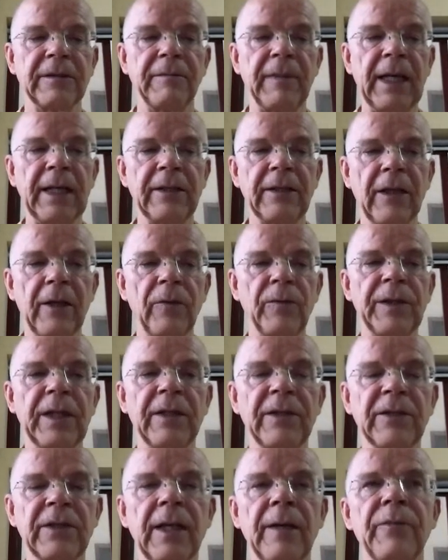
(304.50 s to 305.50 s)
metta, we are
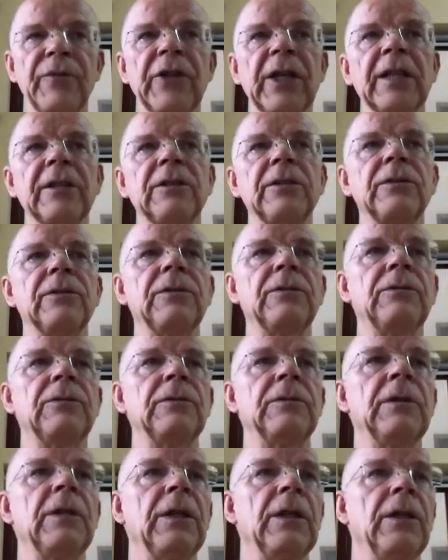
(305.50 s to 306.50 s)
subject to
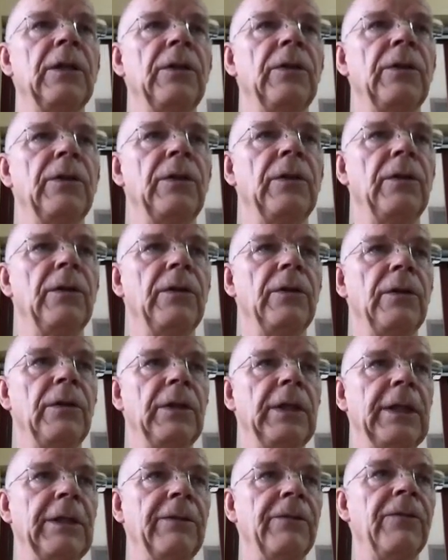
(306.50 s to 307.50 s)

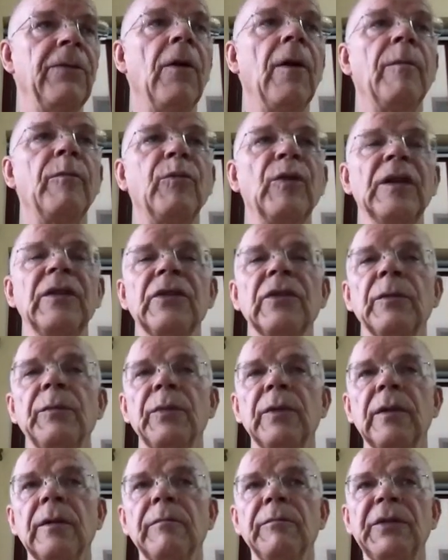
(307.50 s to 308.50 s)
the four
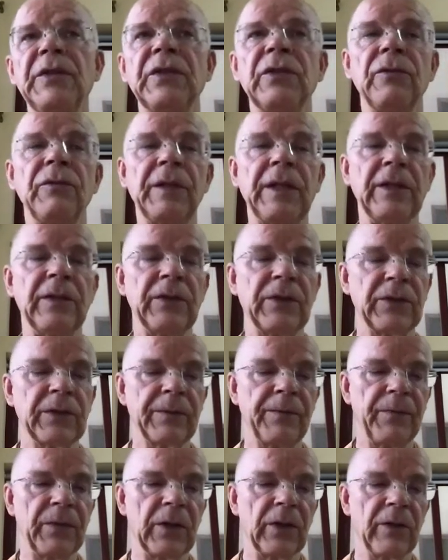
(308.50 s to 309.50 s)
principal miseries
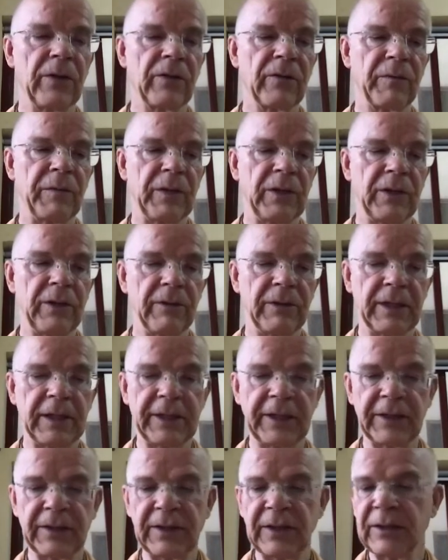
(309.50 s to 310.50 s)
of material
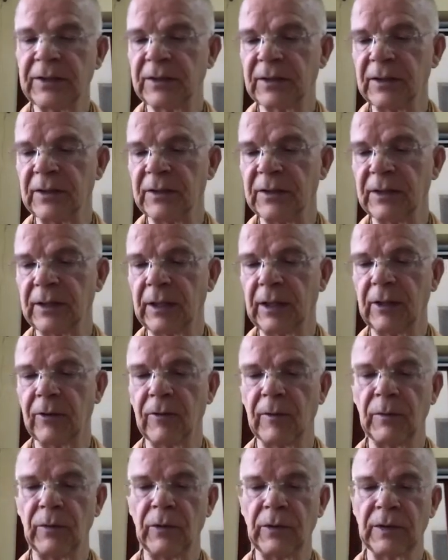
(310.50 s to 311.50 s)
existence. Y
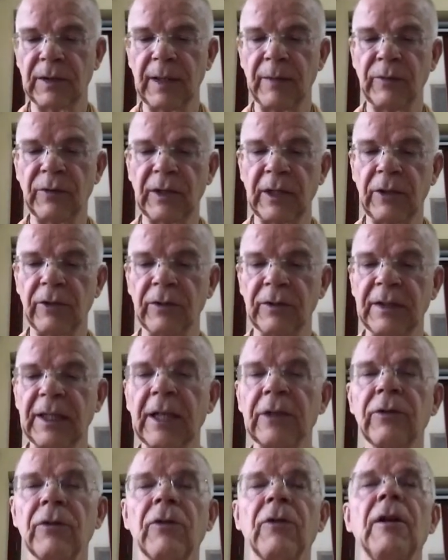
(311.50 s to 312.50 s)
como estamos en
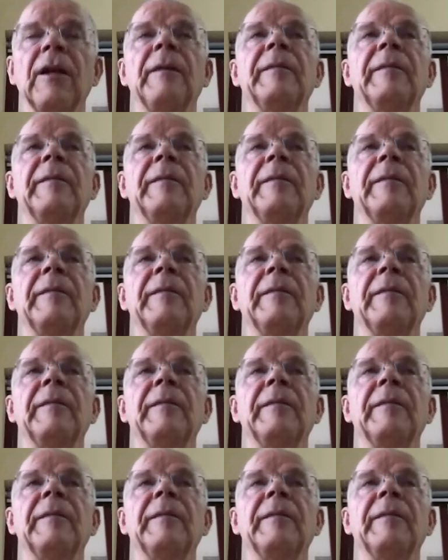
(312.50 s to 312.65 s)
contacto con la